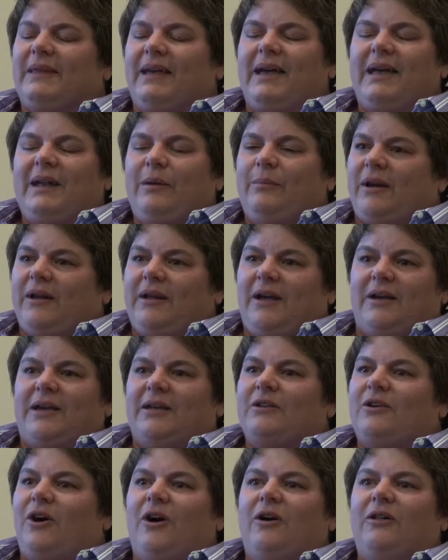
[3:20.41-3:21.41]
Anybody I
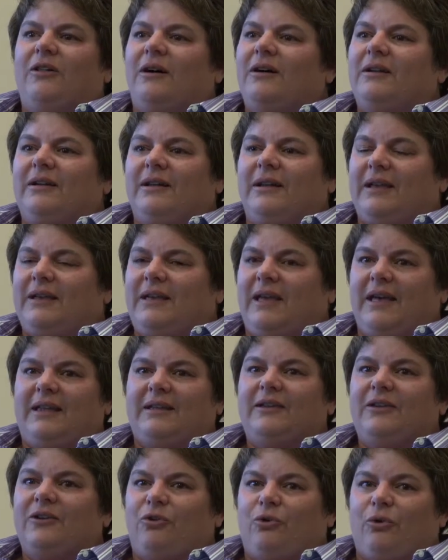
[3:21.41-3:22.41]
can call on, and I
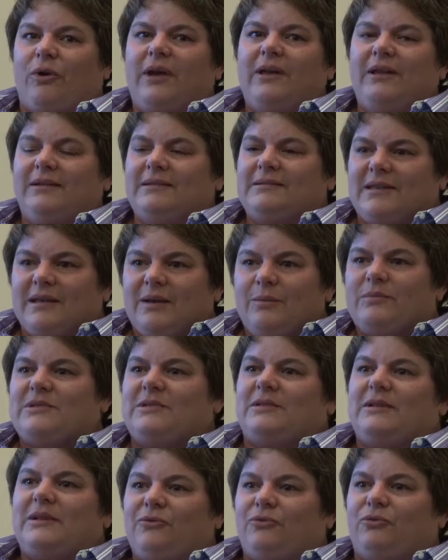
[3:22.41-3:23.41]
get great
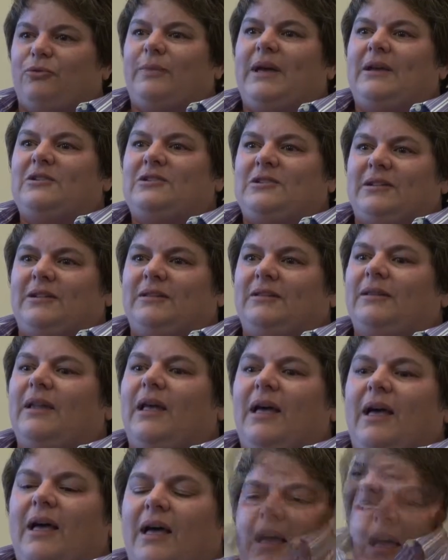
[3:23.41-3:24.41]
tips and information.
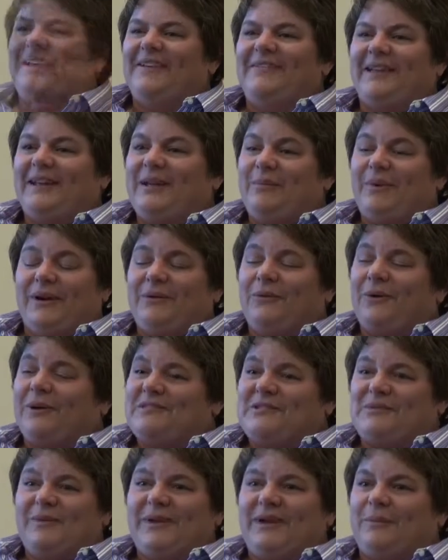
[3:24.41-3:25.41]
If anybody
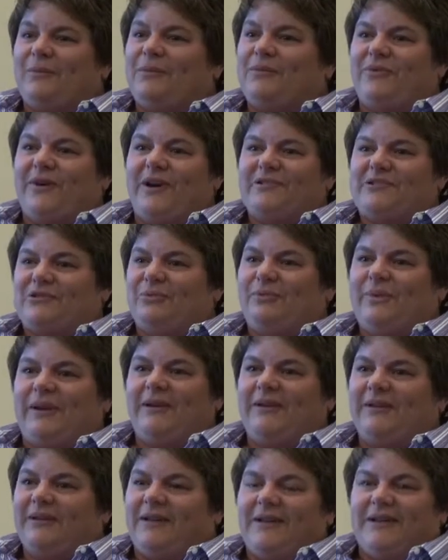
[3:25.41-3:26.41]
wants to become a foster
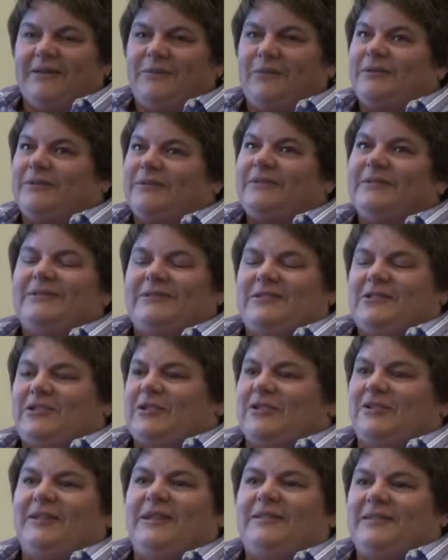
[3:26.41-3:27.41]
parent, I would
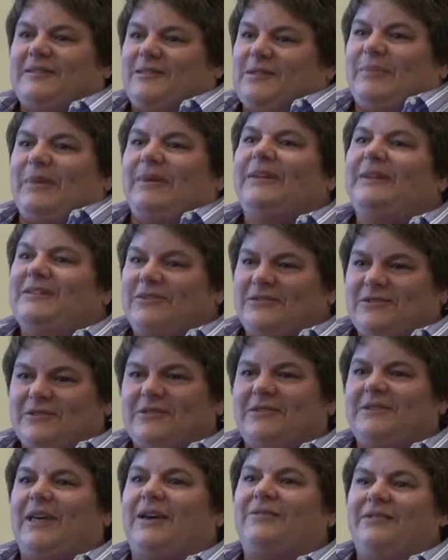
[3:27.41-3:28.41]
cheerlead this place. You
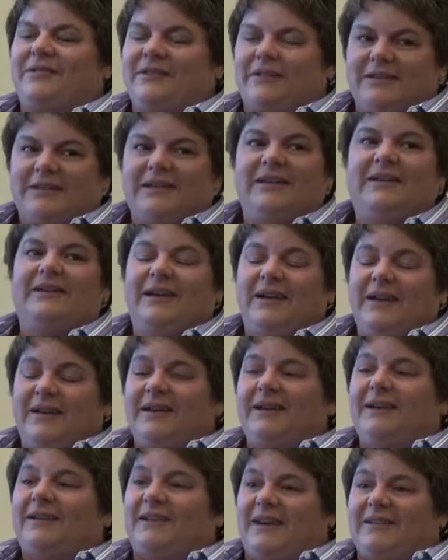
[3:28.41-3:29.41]
should definitely
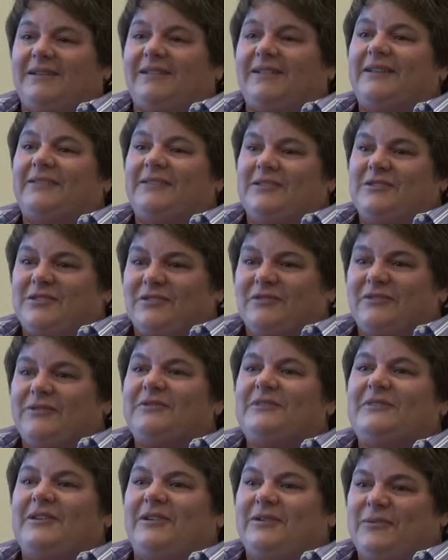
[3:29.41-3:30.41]
contact the
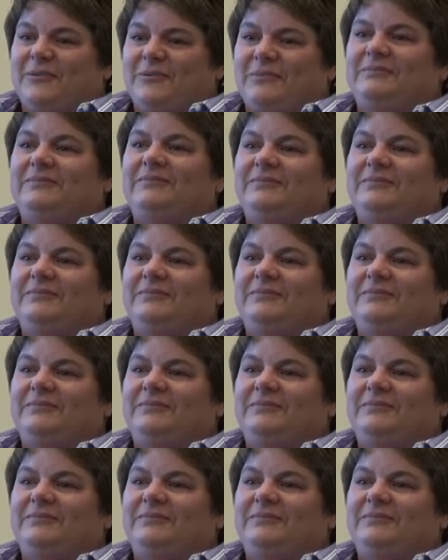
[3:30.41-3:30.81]
Children's Home.